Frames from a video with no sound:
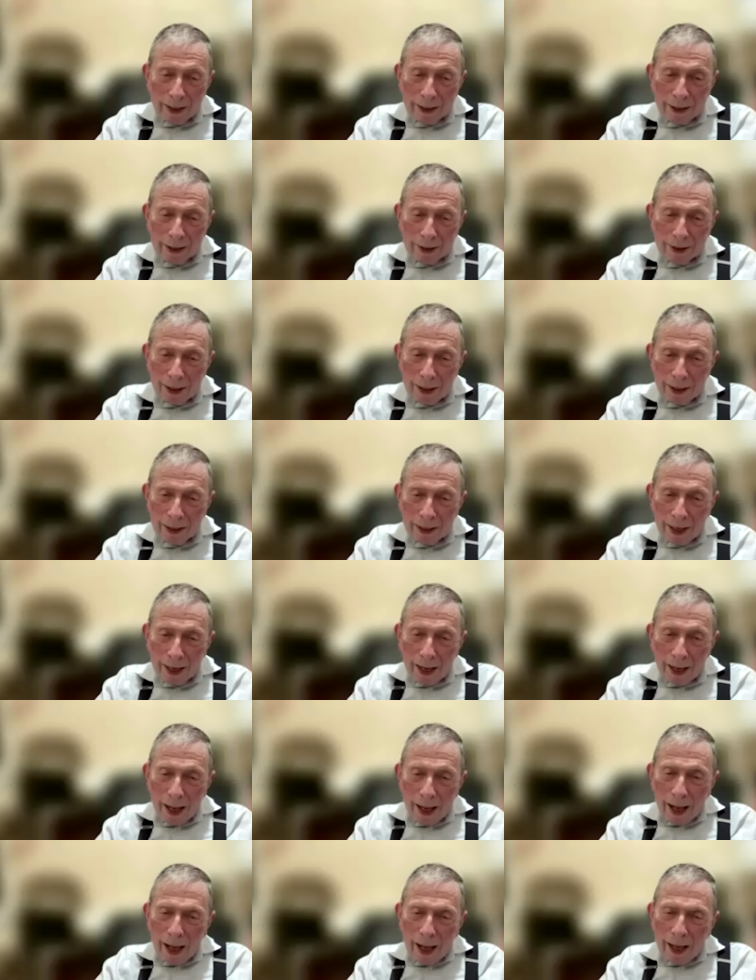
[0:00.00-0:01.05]
He said,
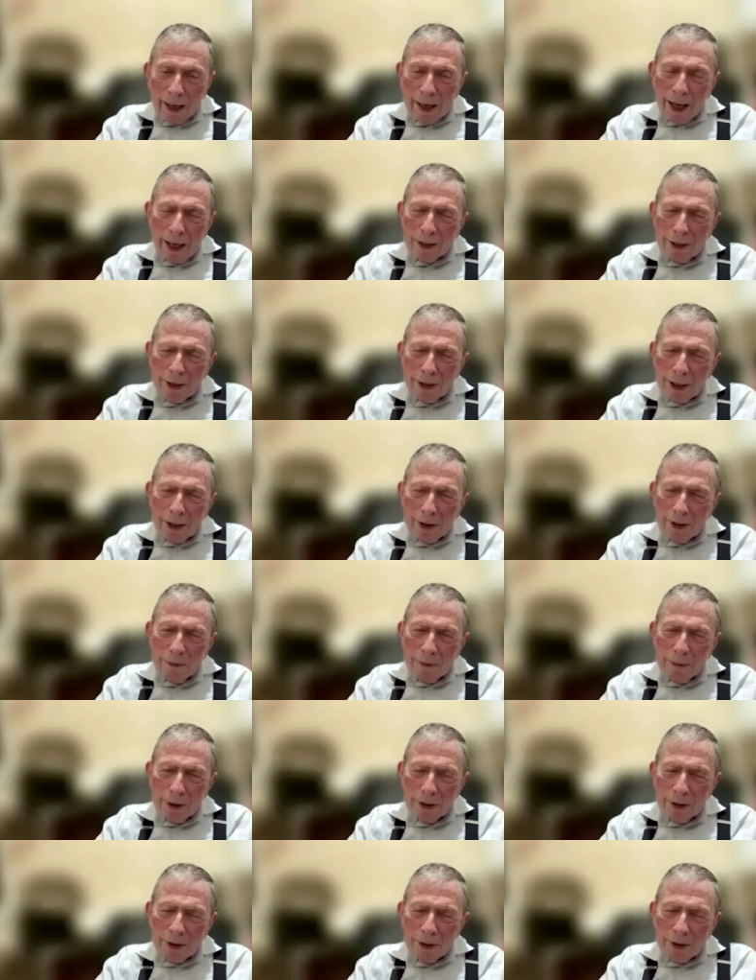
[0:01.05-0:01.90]
and I said to